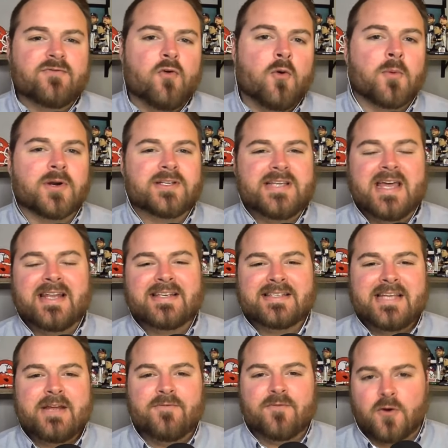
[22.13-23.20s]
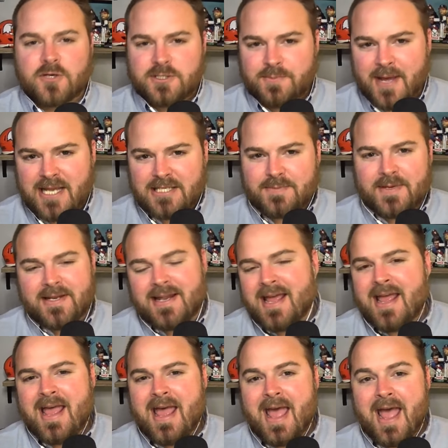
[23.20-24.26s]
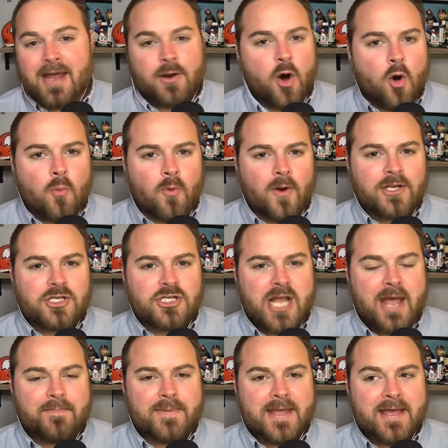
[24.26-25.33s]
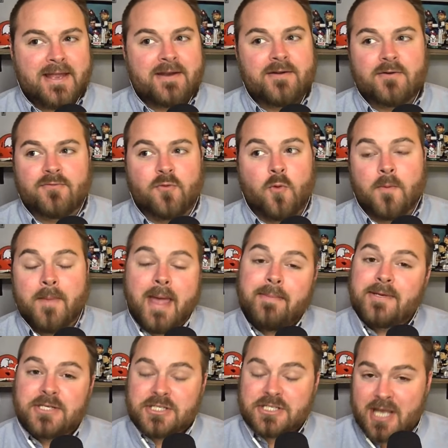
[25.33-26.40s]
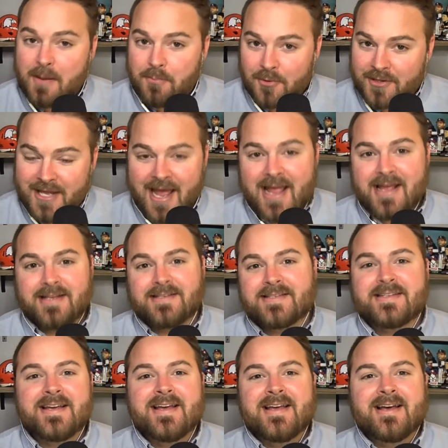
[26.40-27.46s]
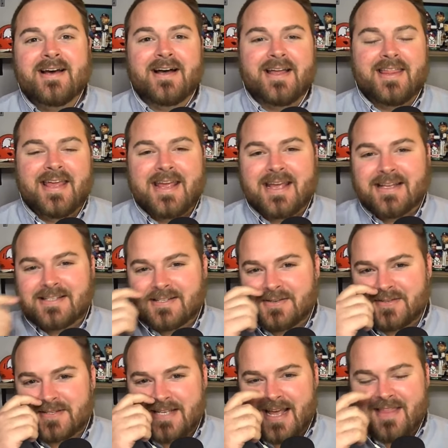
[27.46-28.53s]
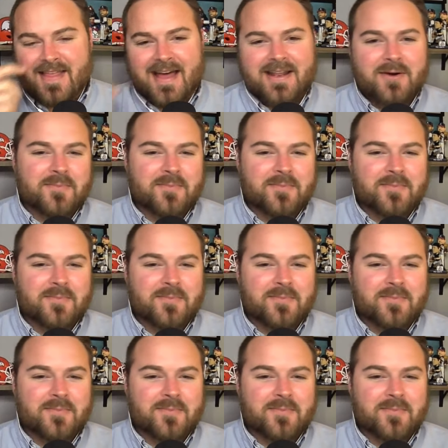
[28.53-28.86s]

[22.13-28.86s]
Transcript: former Tennessee first baseman and home run champion for maybe just a couple of days uh, he can still say that.